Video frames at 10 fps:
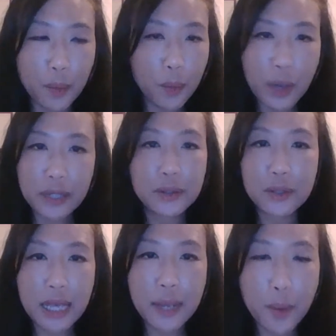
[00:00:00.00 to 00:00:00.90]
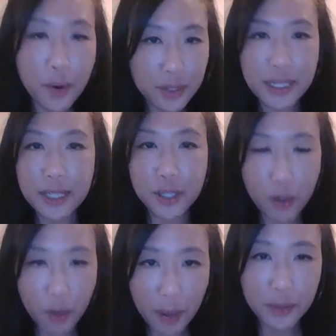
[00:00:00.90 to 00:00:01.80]
what do they most need to
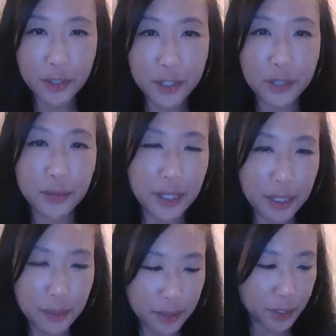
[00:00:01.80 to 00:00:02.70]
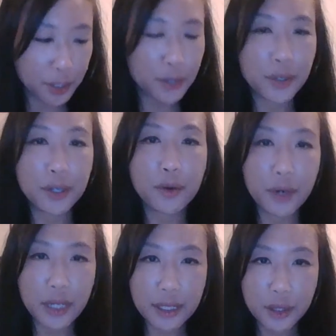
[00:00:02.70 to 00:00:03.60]
know about their career? It was a
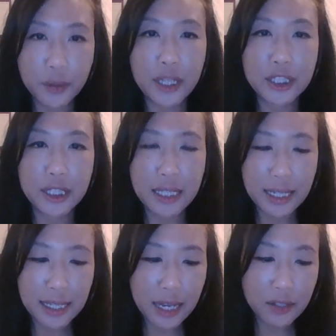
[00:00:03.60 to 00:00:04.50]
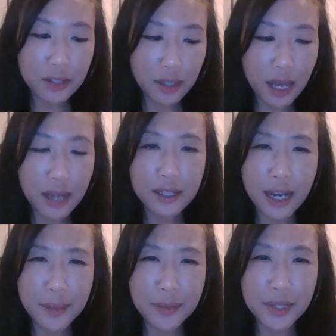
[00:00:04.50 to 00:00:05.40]
career-oriented question. And again, so a lot of
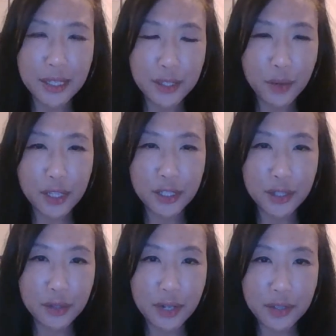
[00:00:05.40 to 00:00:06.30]
times these questions don't